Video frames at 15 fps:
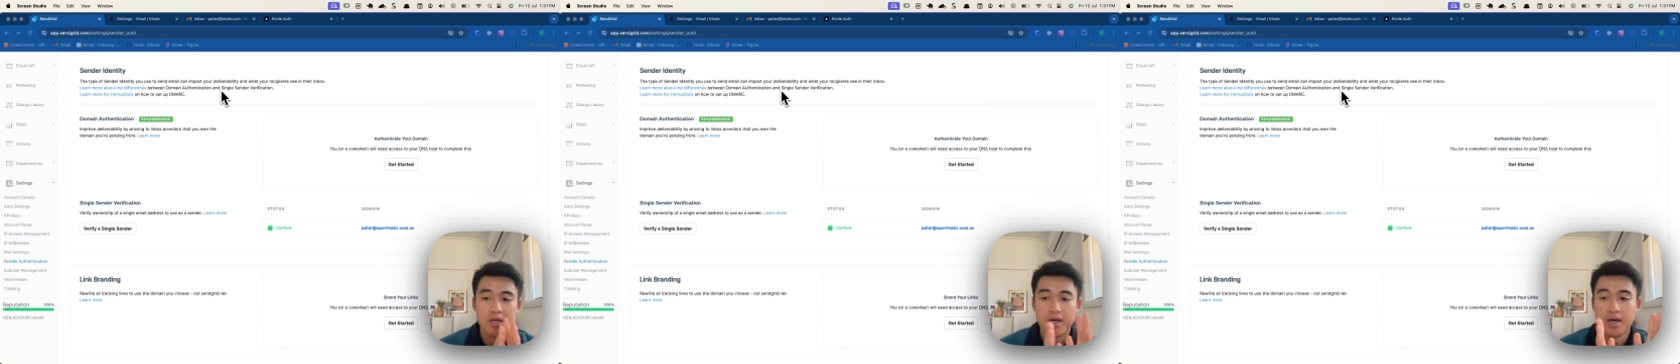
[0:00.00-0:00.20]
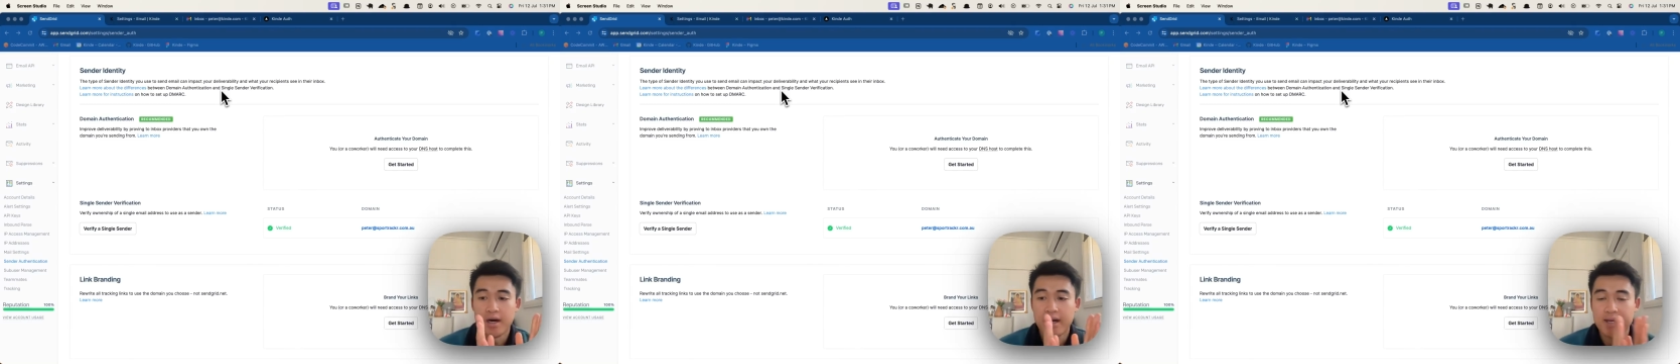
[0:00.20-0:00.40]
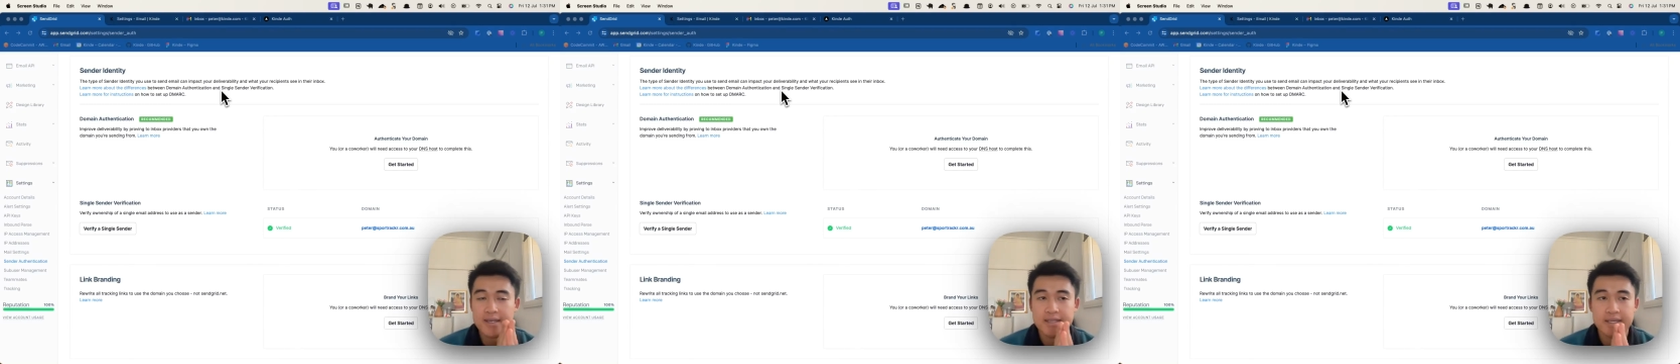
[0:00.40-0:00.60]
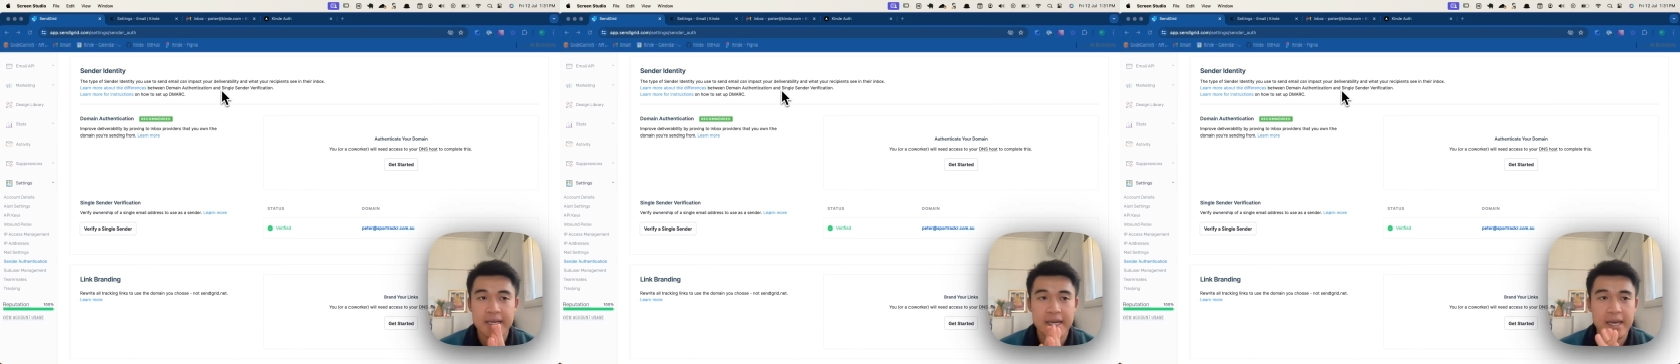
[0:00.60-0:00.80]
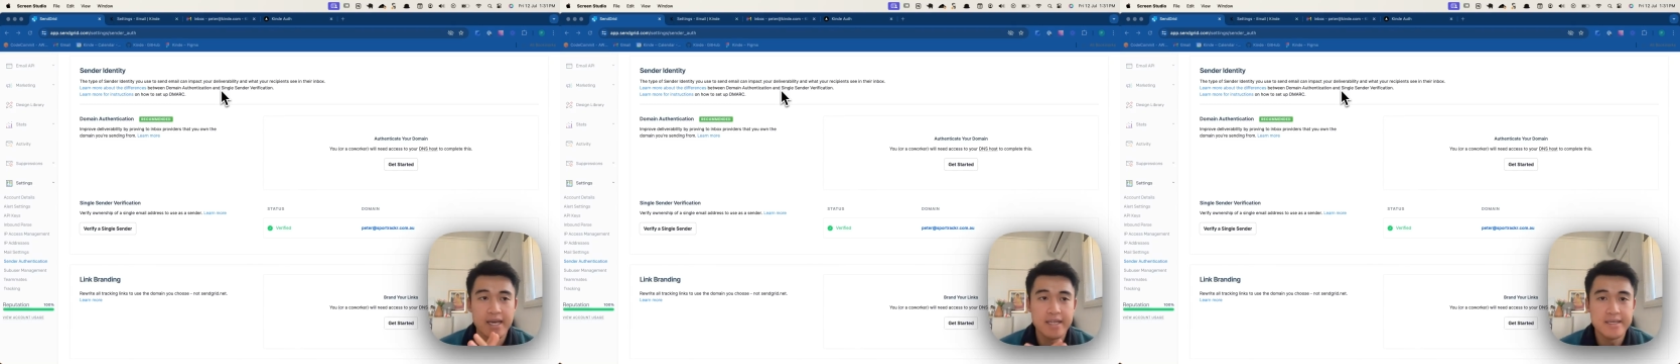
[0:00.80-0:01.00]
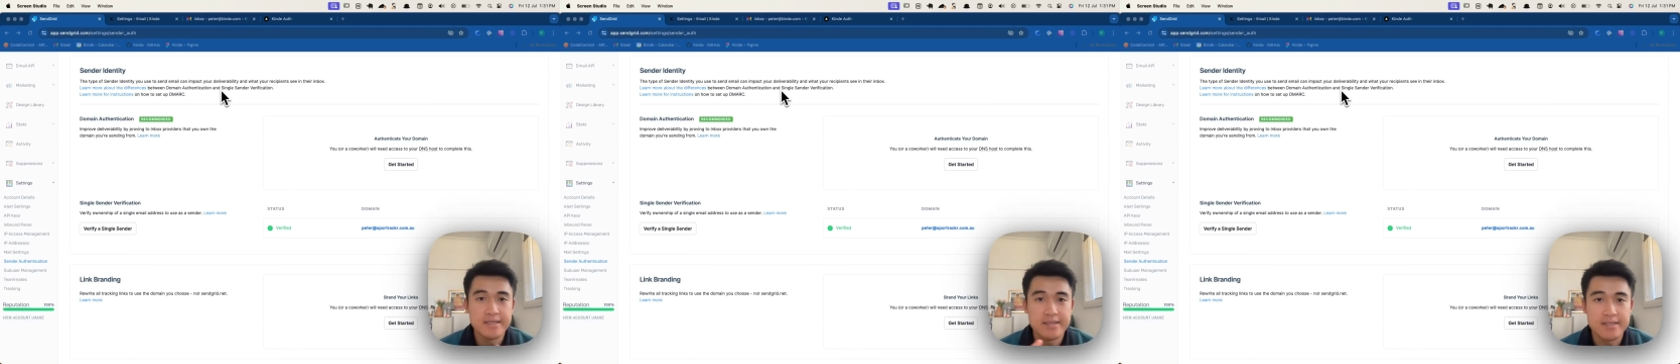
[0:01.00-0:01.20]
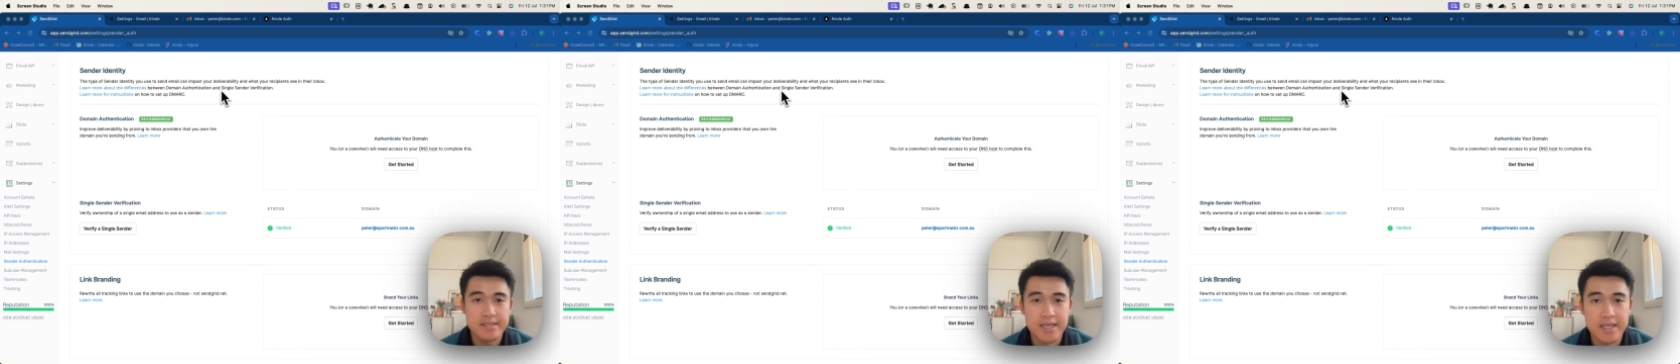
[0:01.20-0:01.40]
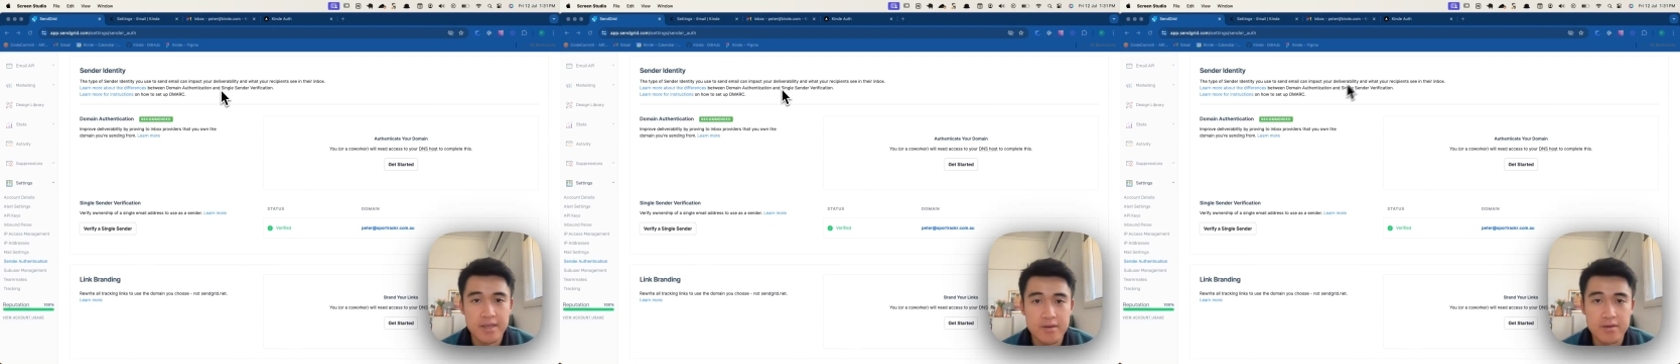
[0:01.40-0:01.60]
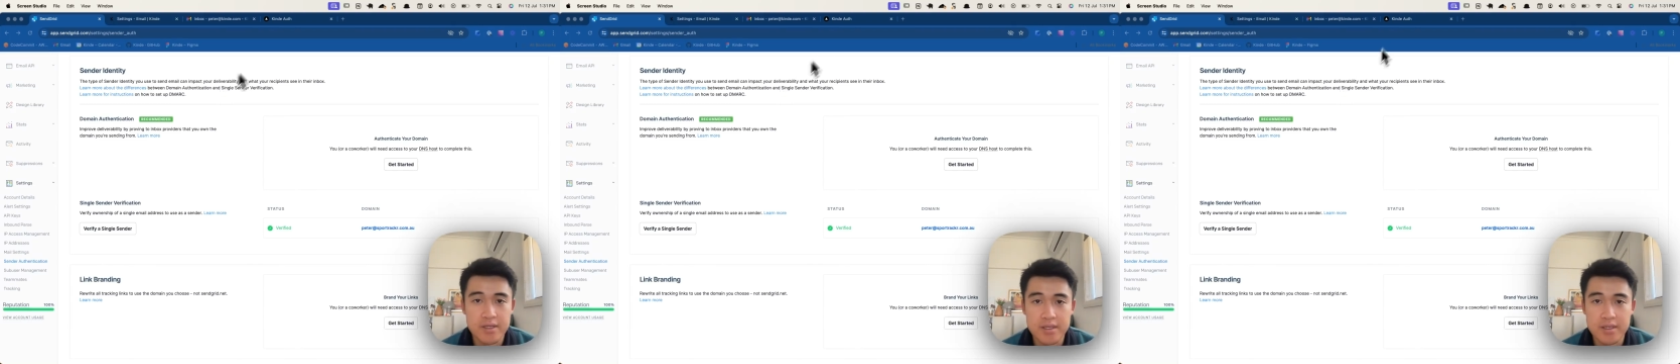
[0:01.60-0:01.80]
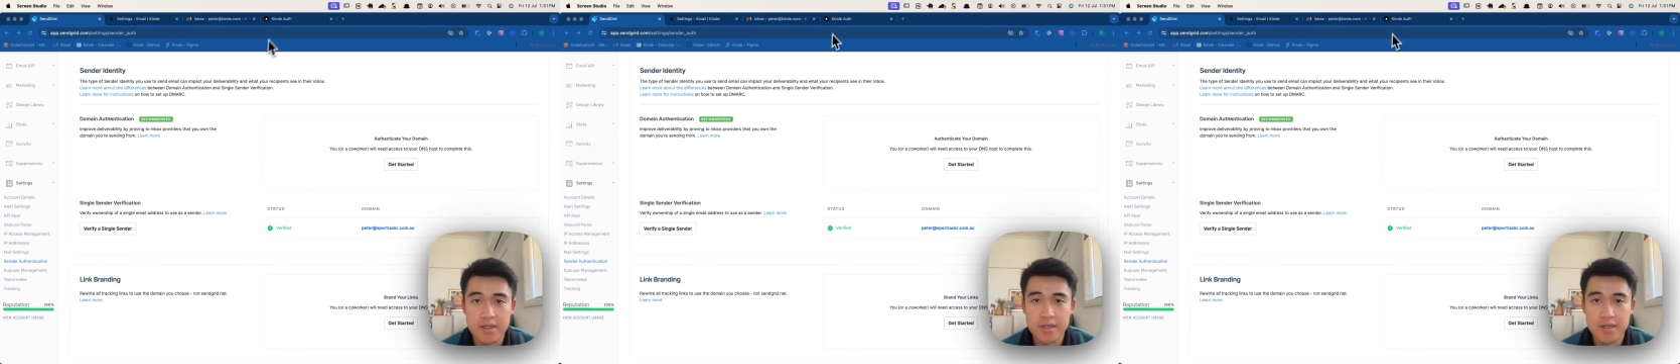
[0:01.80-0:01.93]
Kinde and SendGrid.